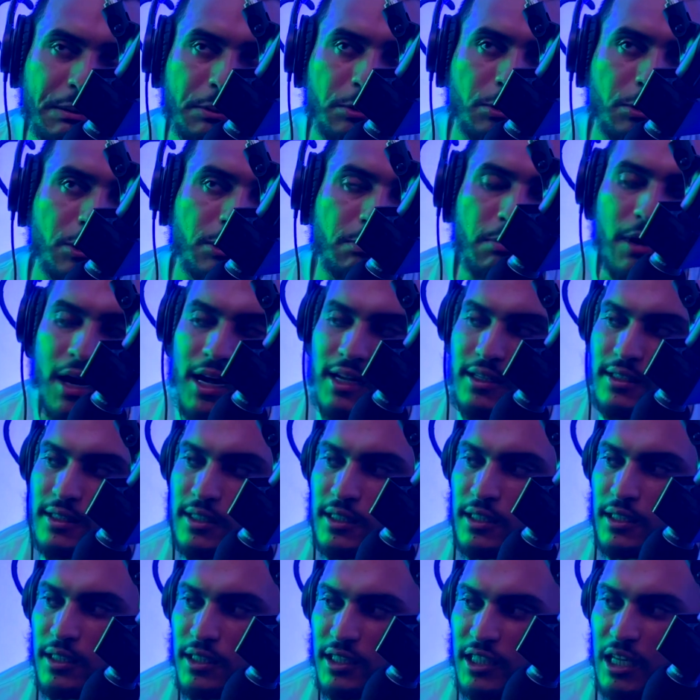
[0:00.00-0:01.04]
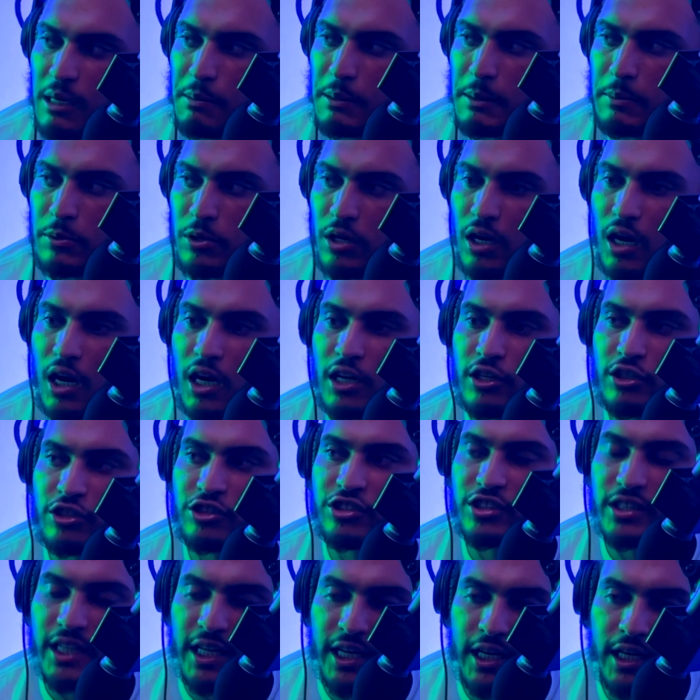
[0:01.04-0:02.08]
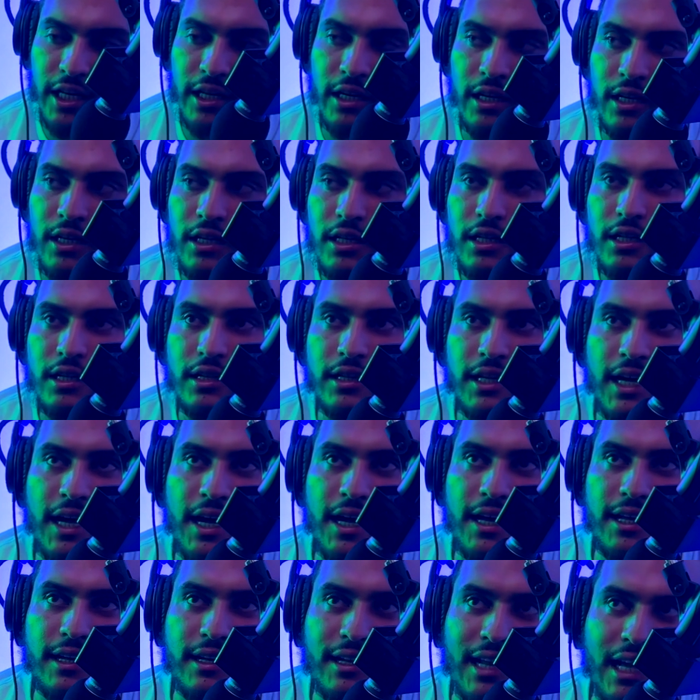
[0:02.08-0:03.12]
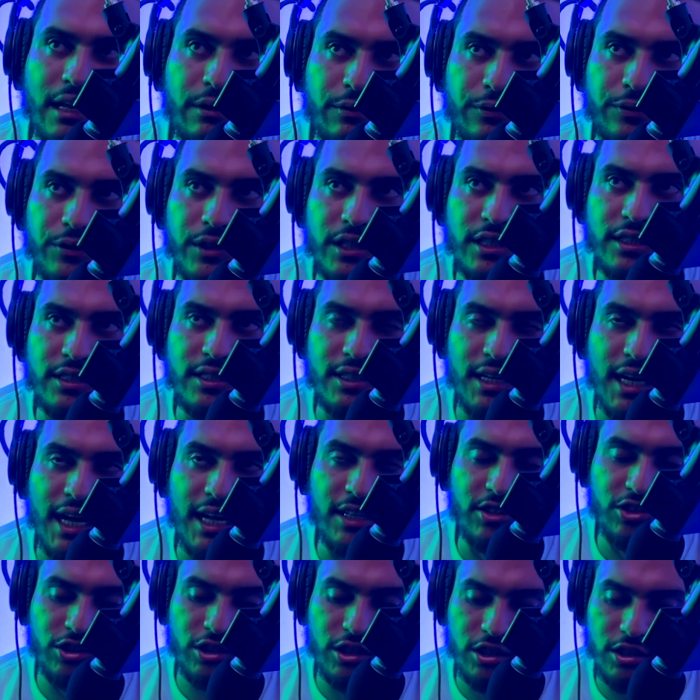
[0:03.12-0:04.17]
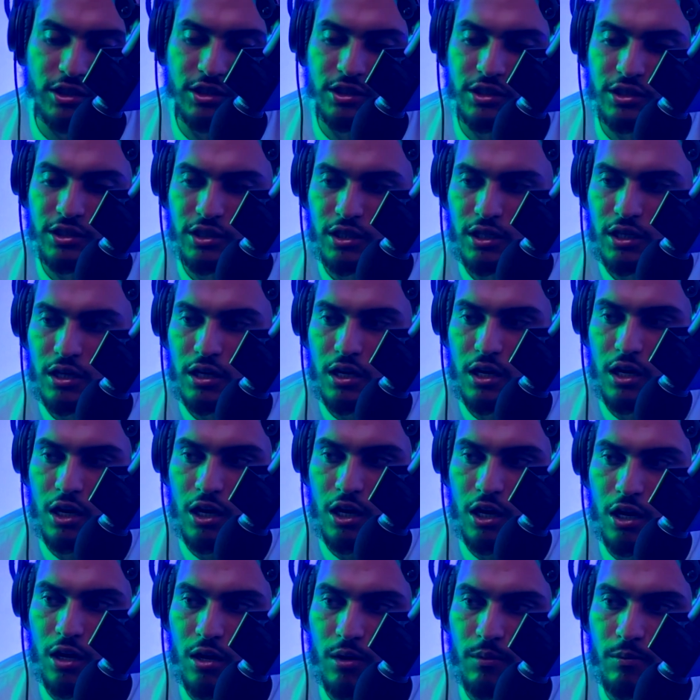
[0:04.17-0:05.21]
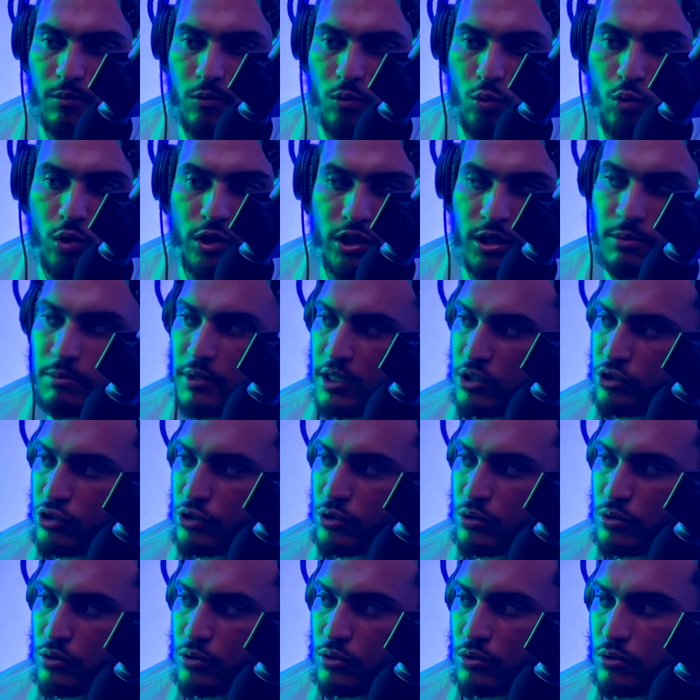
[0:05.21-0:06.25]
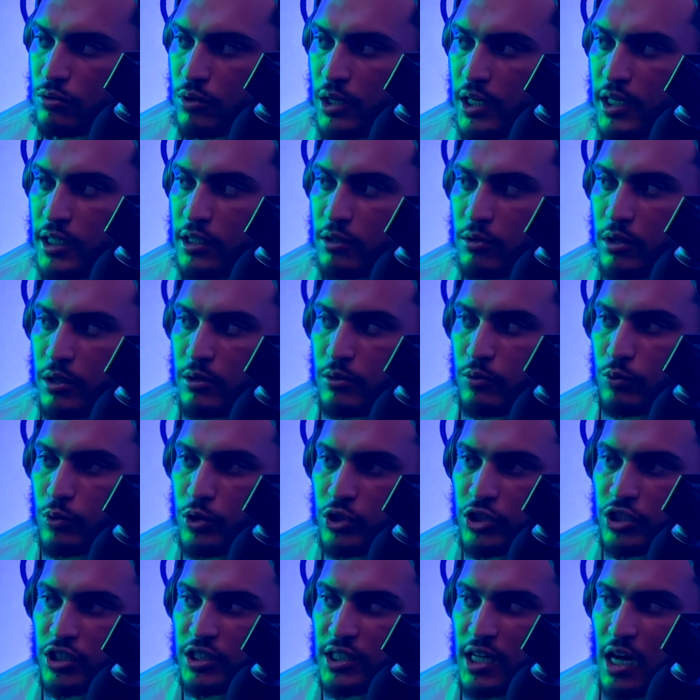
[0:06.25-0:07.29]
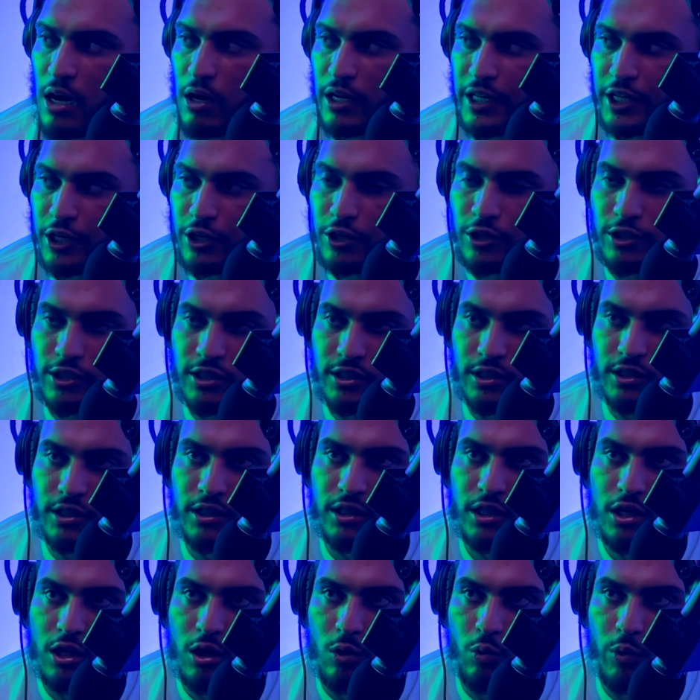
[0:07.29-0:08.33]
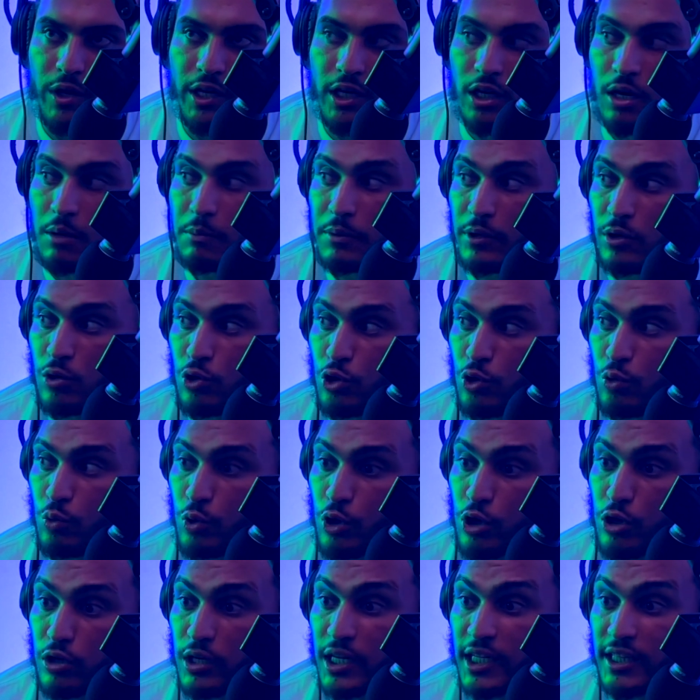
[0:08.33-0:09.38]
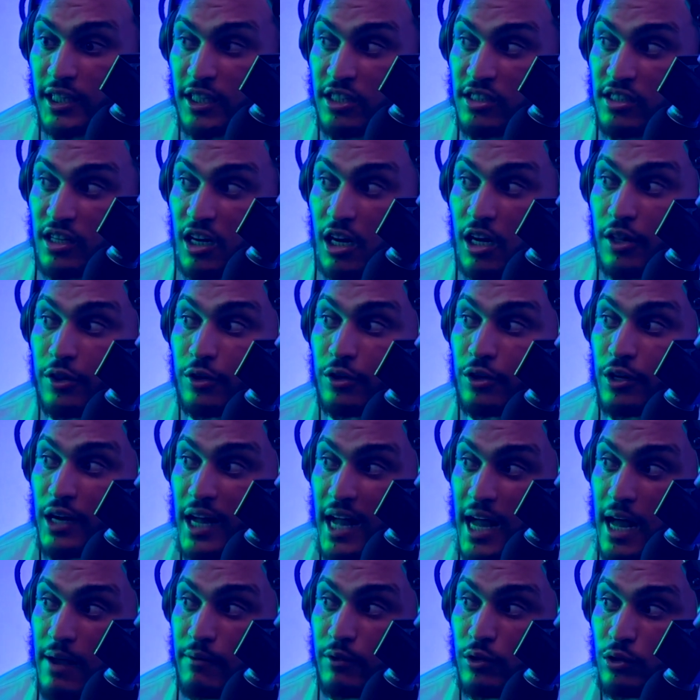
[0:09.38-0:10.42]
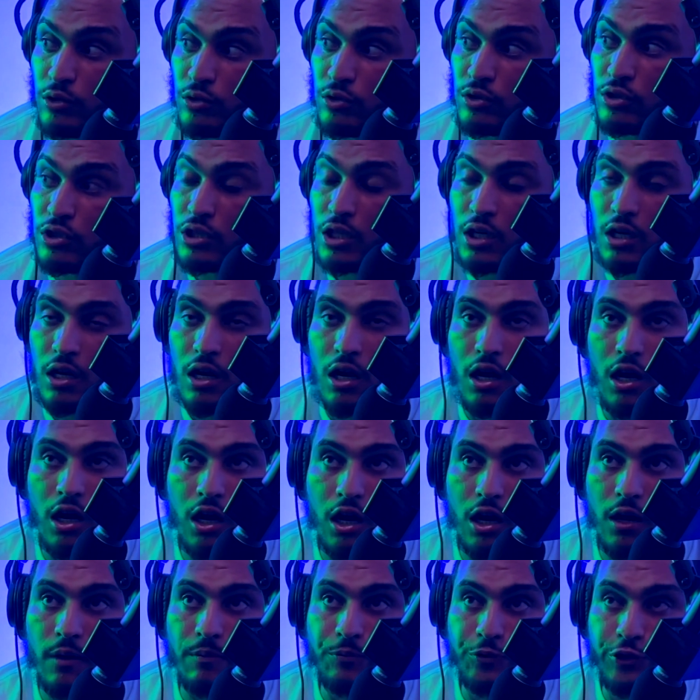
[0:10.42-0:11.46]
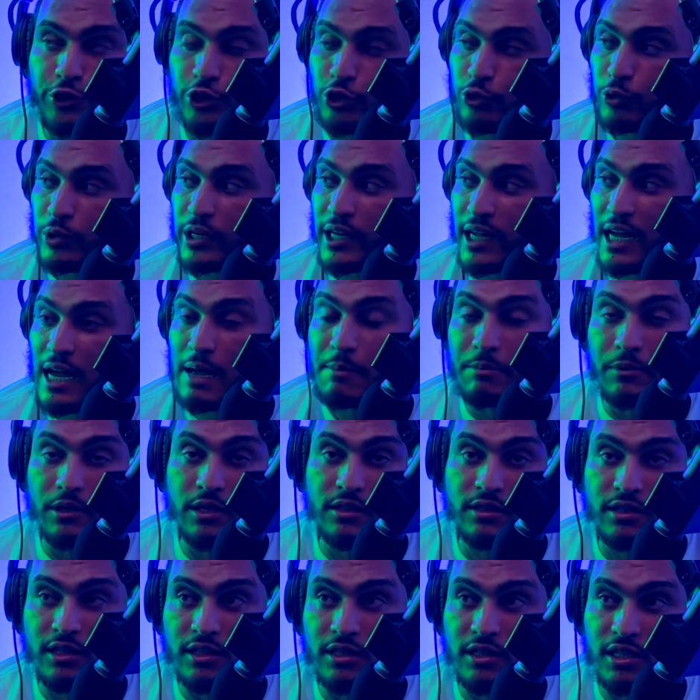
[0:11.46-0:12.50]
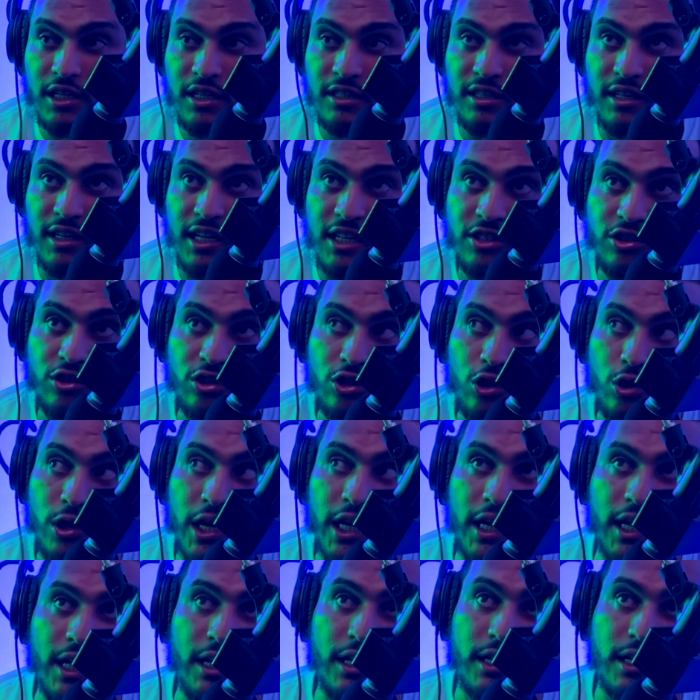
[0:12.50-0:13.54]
people's mindset, get people to understand that life is not just one dimensional. Right, like, we're just not here to wake up and go to work. Like, there's other avenues to create happiness, and to let you know, like,